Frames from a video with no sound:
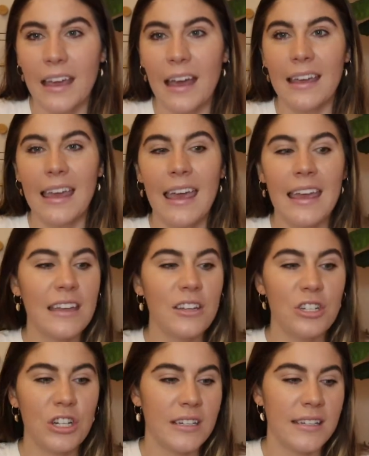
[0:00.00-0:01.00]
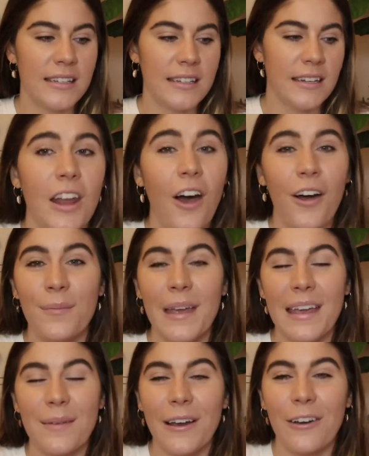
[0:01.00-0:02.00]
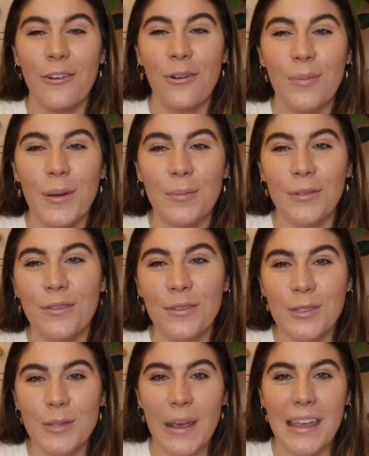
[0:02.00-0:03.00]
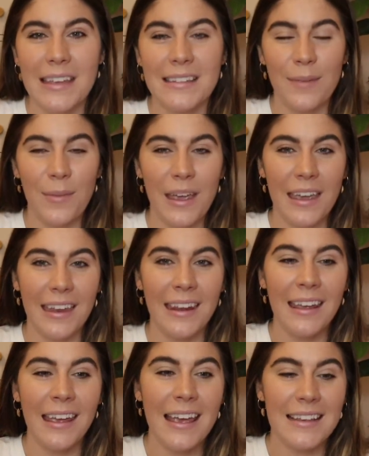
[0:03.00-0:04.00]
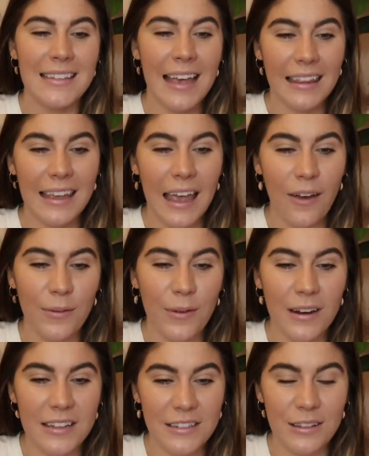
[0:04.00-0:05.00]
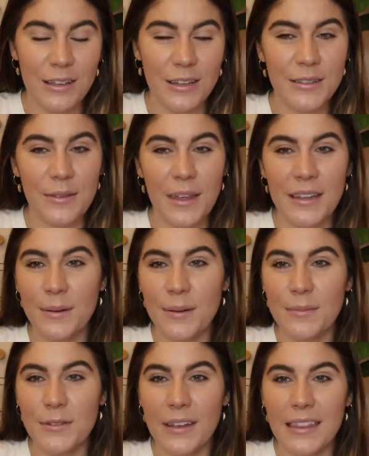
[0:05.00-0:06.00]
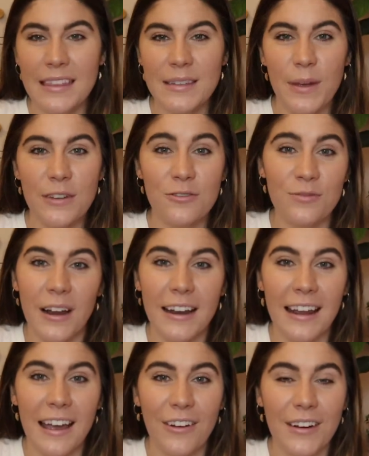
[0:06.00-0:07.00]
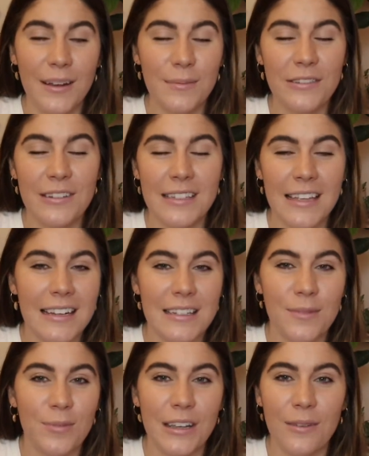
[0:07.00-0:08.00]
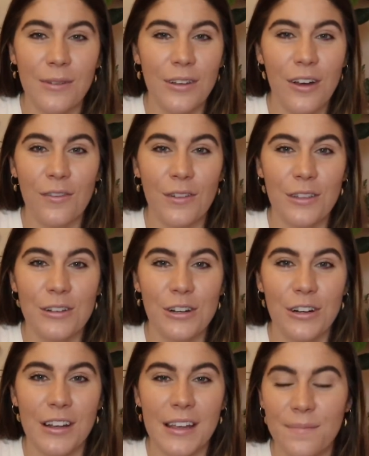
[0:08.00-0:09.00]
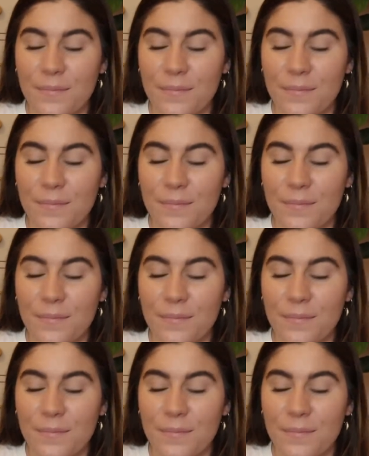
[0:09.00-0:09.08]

I can't just not make my home a beautiful space and make it exactly how I want it to look. So that's what I'm doing in this bedroom right now, and I'm so excited to bring you along for the journey.